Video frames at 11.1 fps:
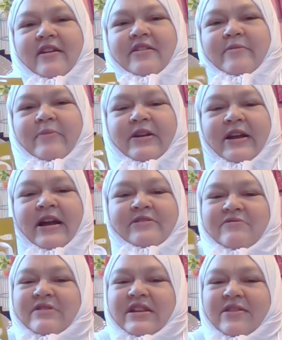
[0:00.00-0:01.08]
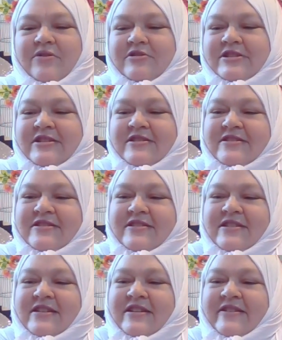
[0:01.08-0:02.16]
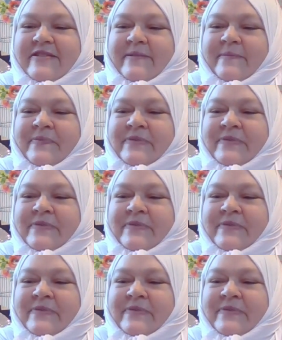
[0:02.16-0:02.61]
but I don't need those um,